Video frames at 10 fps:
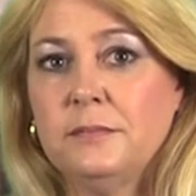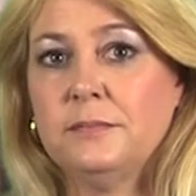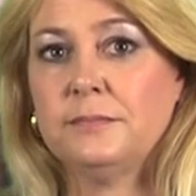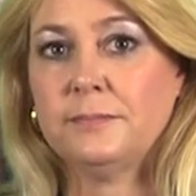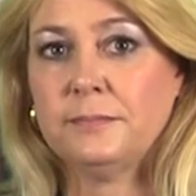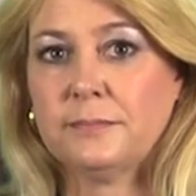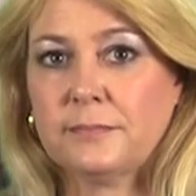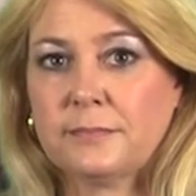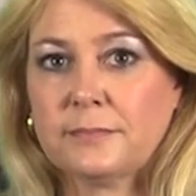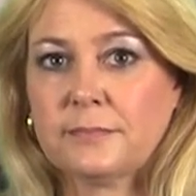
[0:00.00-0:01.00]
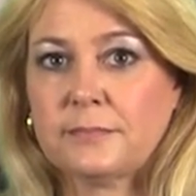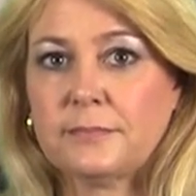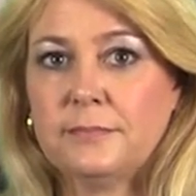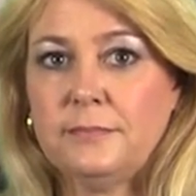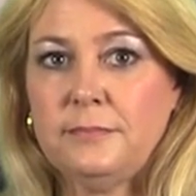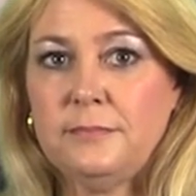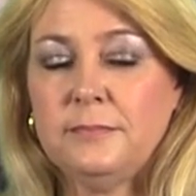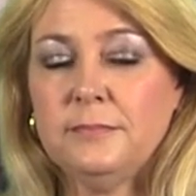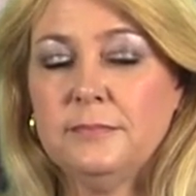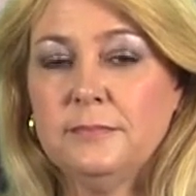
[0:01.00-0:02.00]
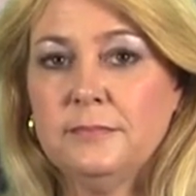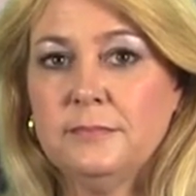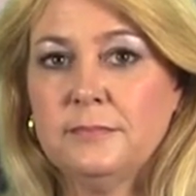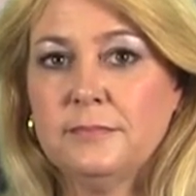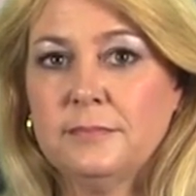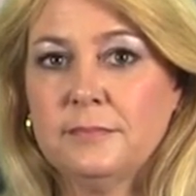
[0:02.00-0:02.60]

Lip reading: [no speech]